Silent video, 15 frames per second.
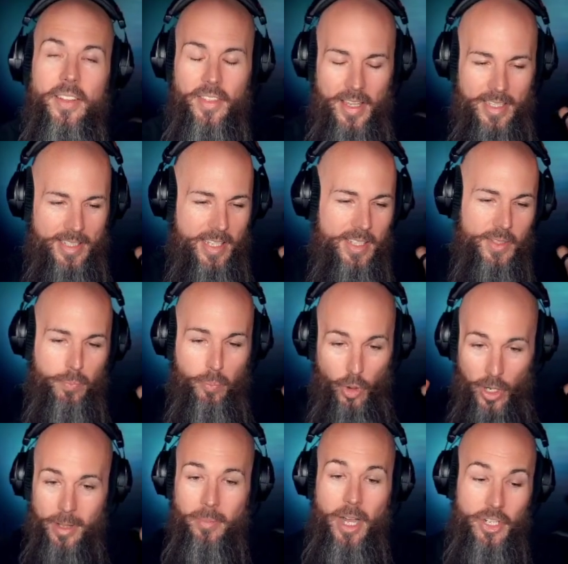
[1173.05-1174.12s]
This is
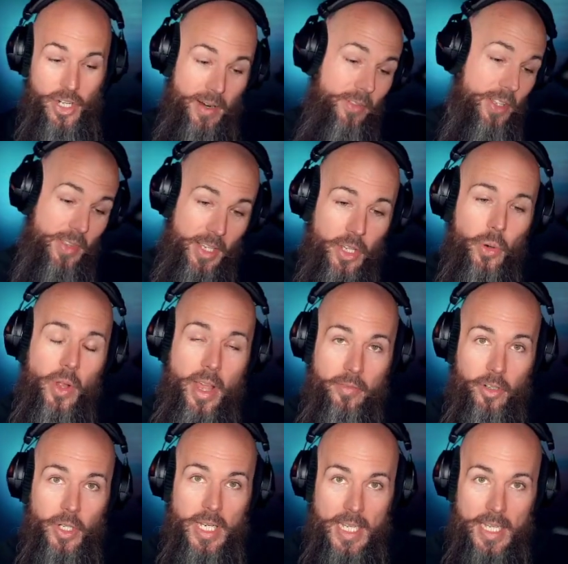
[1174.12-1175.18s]
pretty much everything you'll
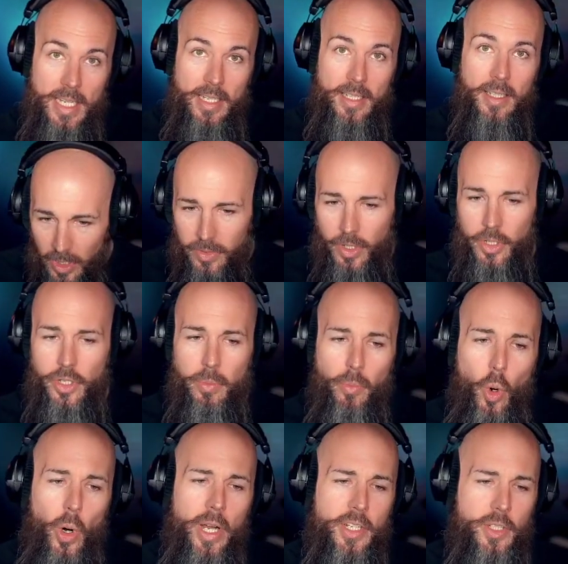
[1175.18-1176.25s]
ever need. There's a
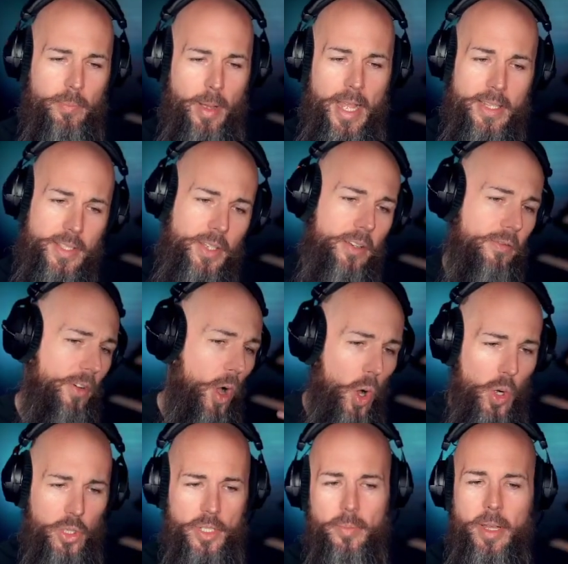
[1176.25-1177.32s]
more expansive
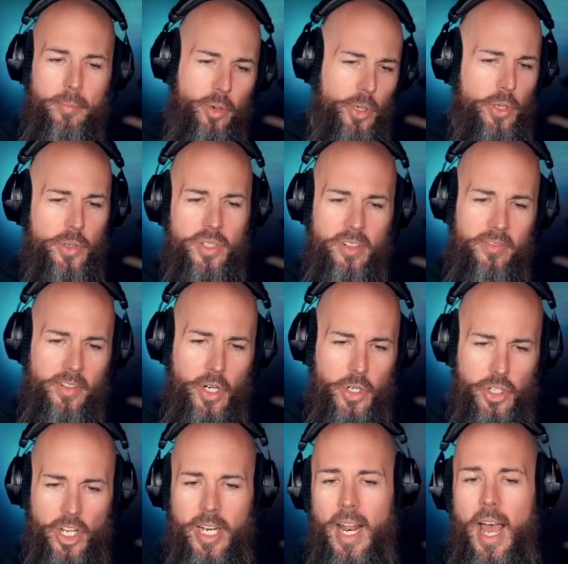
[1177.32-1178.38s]
Ultimate Producer
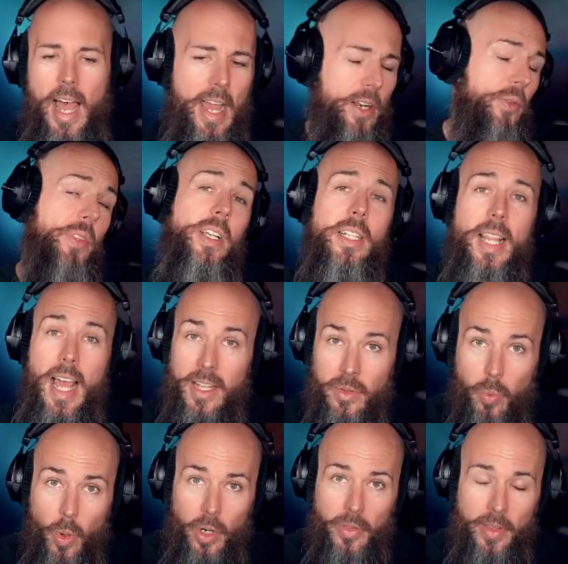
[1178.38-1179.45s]
version. I don't think
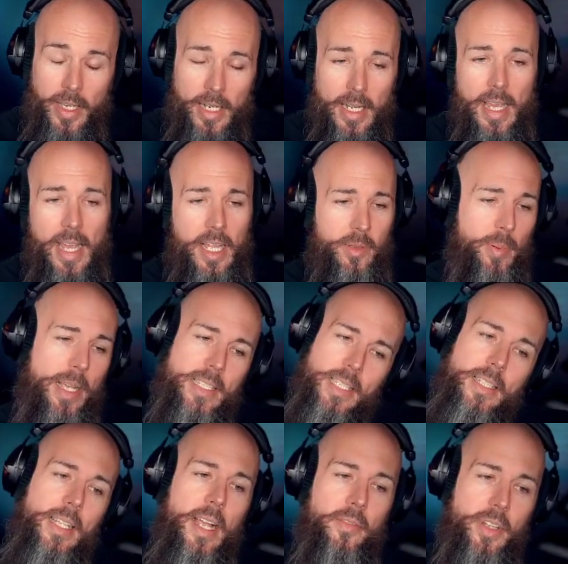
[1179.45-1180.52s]
that's worth it. It's
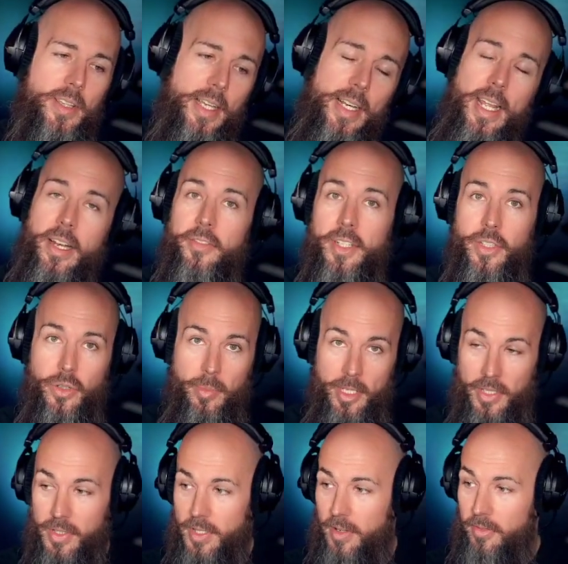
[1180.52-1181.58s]
basically everything Native
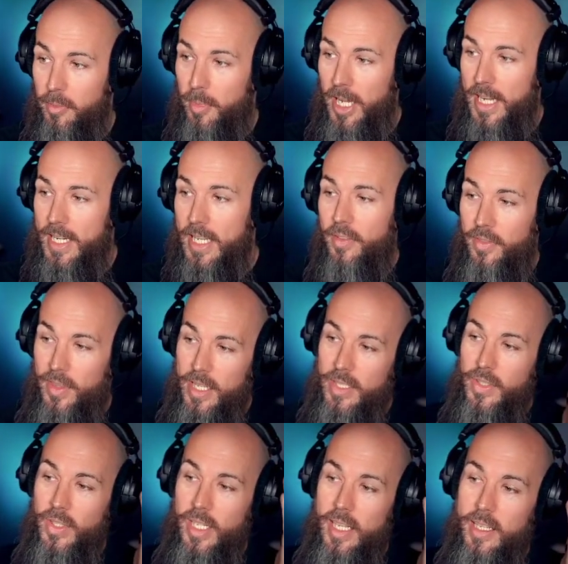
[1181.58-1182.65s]
Instruments has ever made.
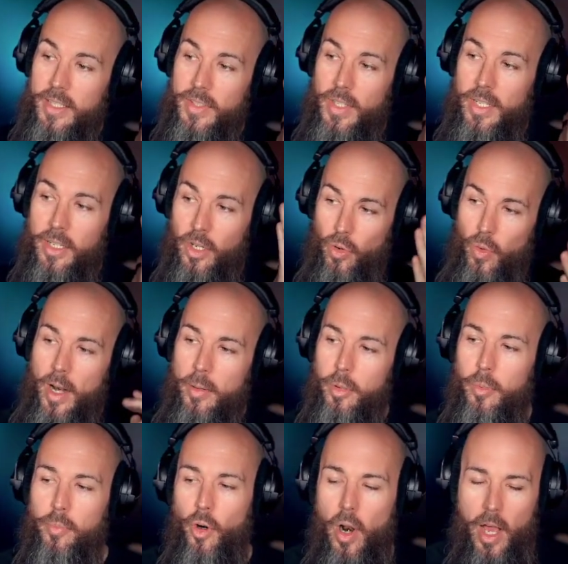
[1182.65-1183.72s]
This is an
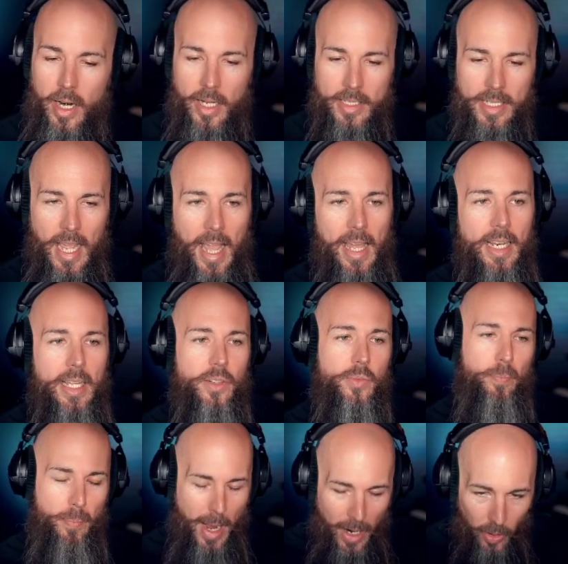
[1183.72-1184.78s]
incredible product, and
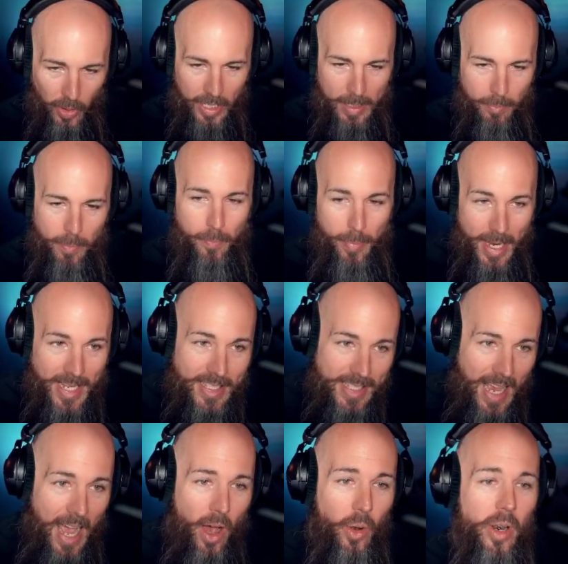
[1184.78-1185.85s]
it barely
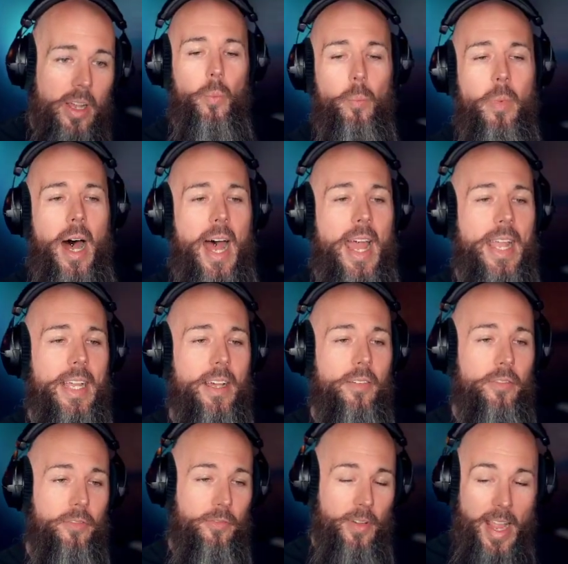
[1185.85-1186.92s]
beats out my
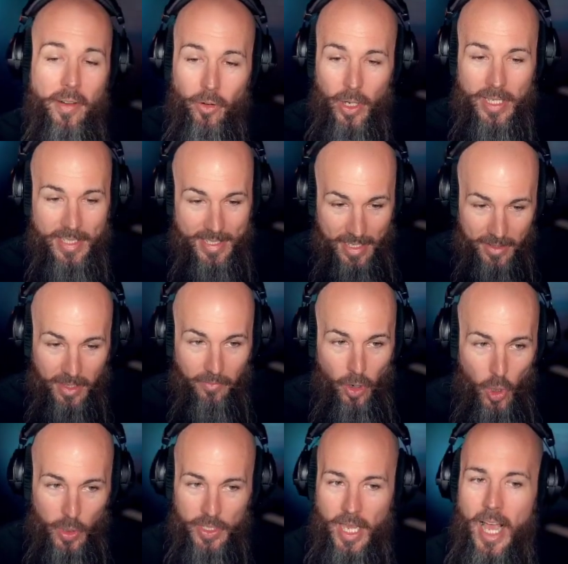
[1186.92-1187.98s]
favorite synth of
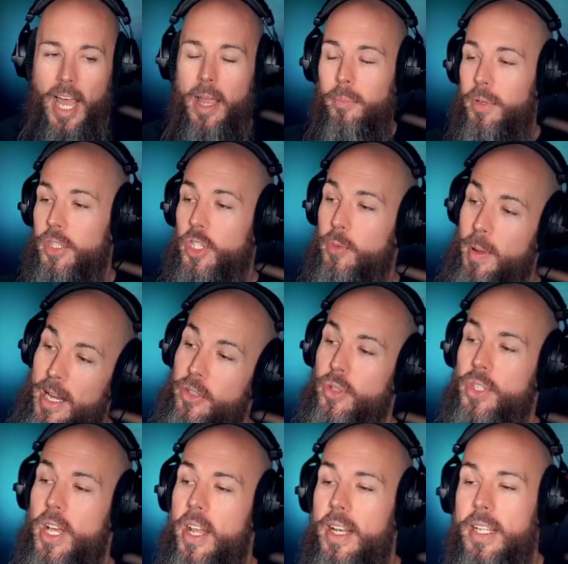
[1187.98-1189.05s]
all time,
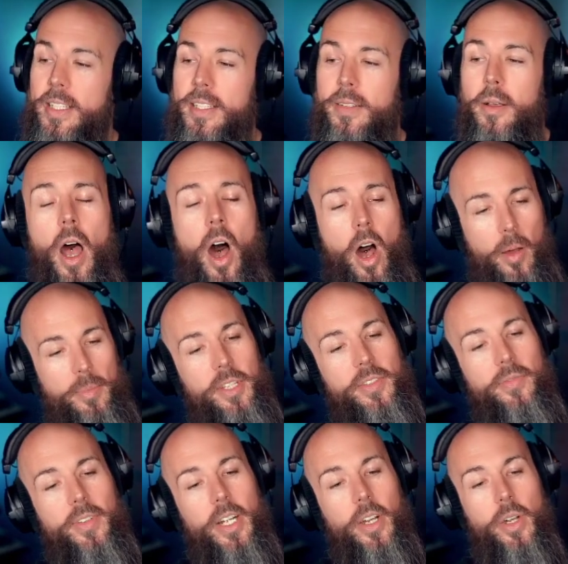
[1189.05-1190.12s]
Spectrasonics
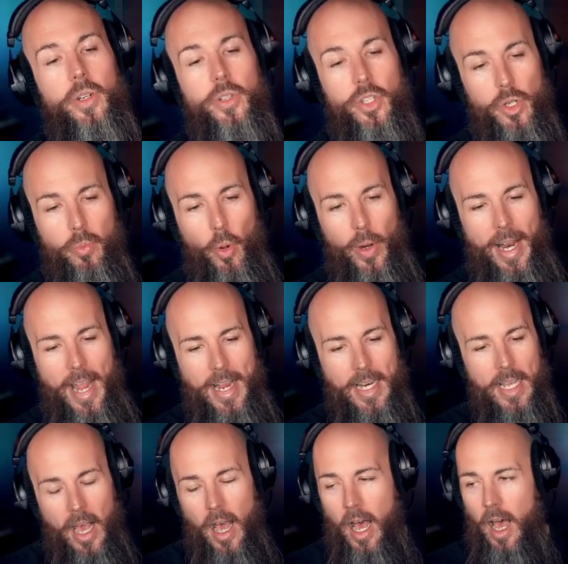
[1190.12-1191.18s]
Omnisphere 2.8.